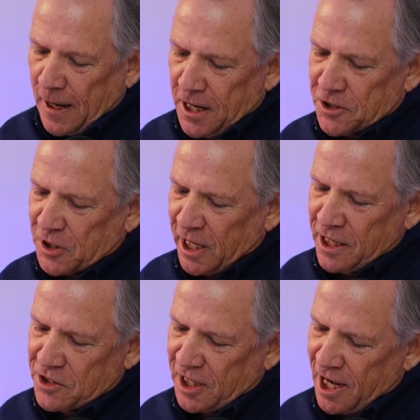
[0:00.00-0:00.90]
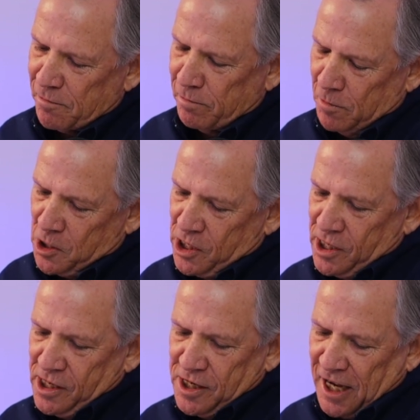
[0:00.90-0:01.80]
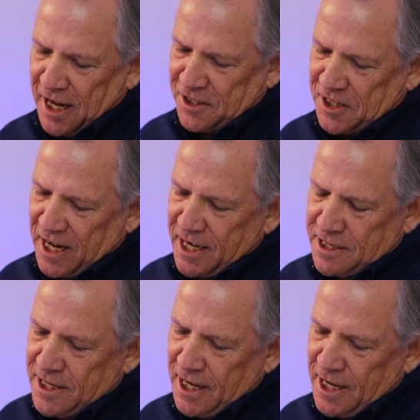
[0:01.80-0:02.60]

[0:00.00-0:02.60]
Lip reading: Seguin's kind of stayed